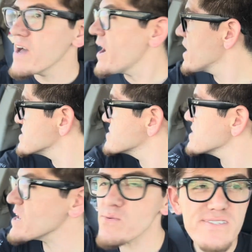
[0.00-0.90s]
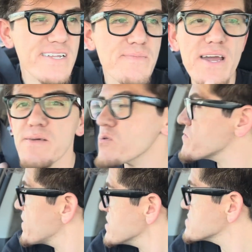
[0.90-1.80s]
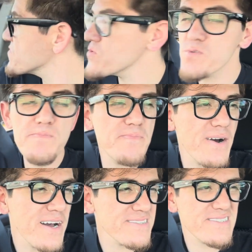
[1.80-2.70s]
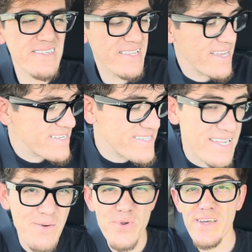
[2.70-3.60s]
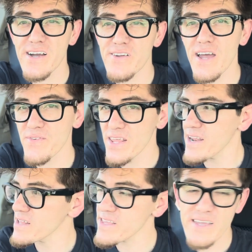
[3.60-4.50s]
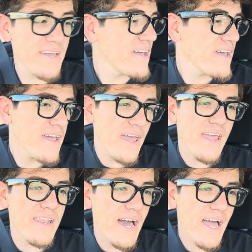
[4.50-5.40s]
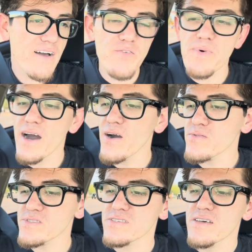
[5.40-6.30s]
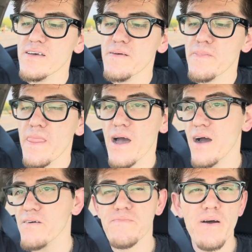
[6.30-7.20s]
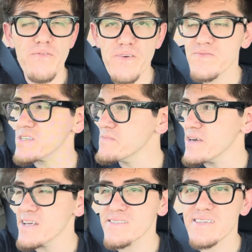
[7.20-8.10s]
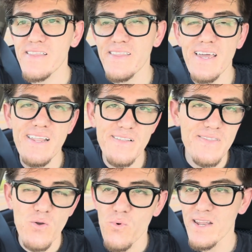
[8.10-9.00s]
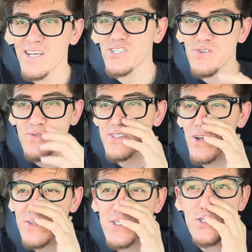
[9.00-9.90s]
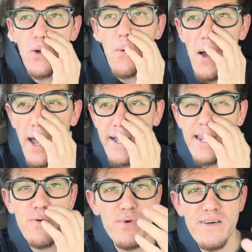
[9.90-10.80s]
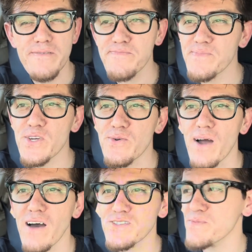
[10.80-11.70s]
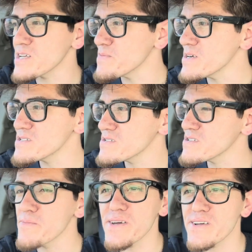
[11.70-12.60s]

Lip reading: I said I wasn't gonna buy any more fast food, but like I said, I'm really hungry, haven't eaten anything, and I have about 15 minutes, and then the whatnot show starts. So I kind of want to, have something in my stomach.